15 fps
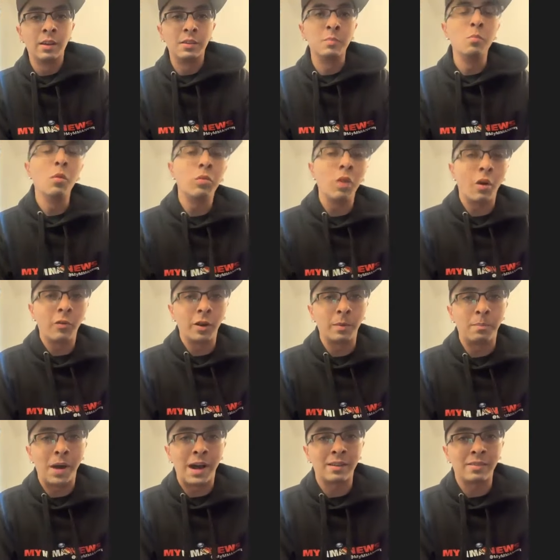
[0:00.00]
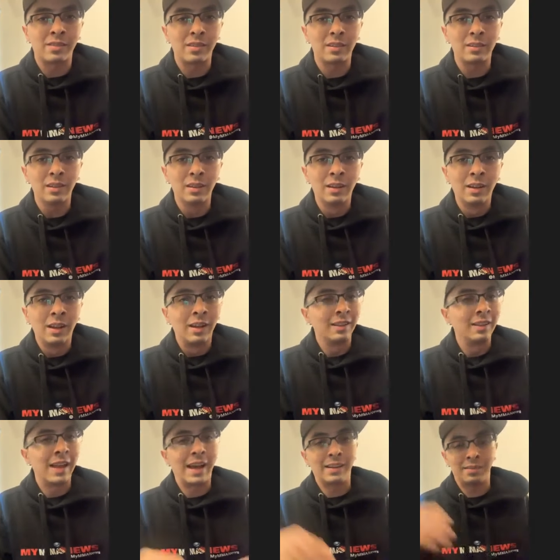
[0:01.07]
You moved over to boxing.
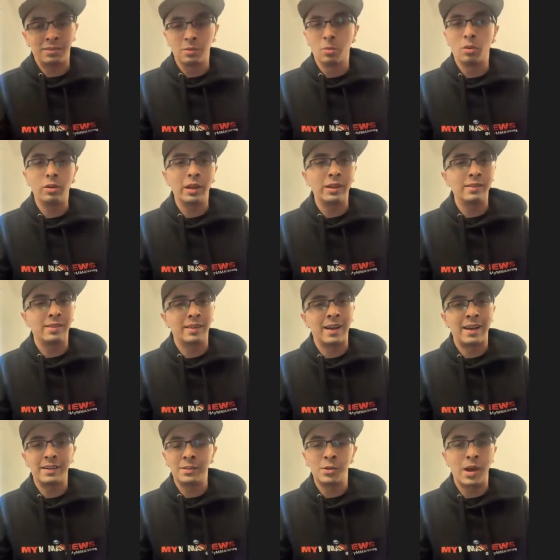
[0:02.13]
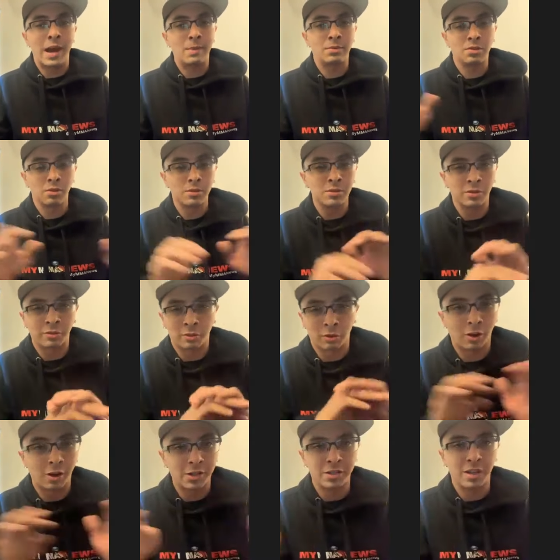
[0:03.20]
Last year, we'll get into that. You absolutely just
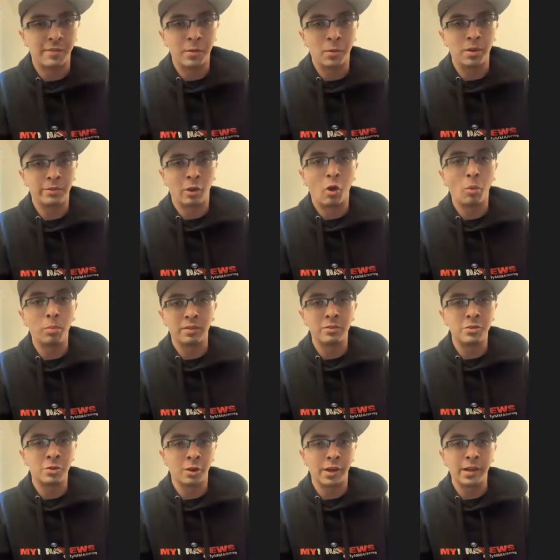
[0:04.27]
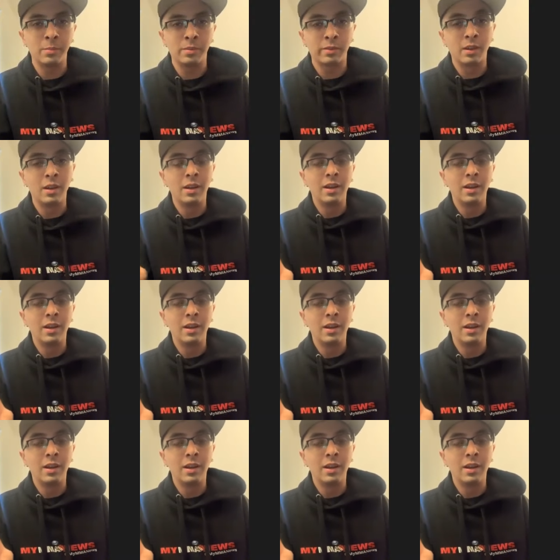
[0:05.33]
crushed everyone's hopes and dreams.